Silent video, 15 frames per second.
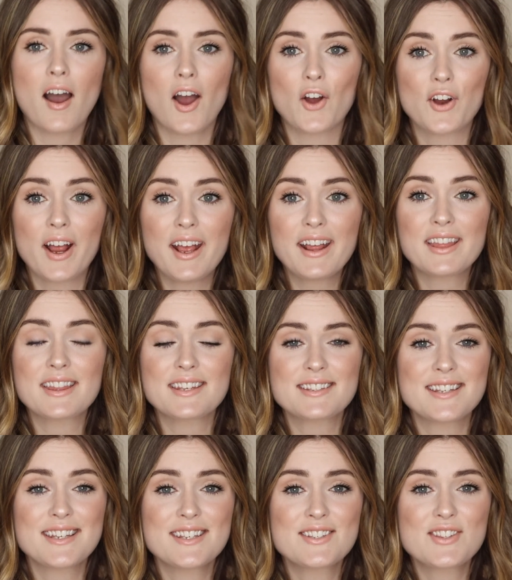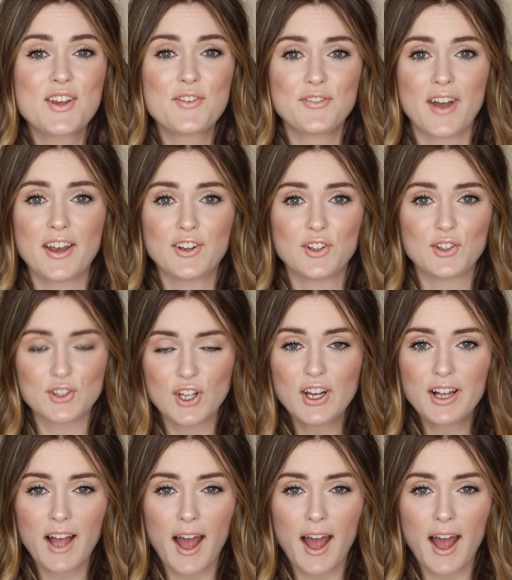Alright, this is the final look.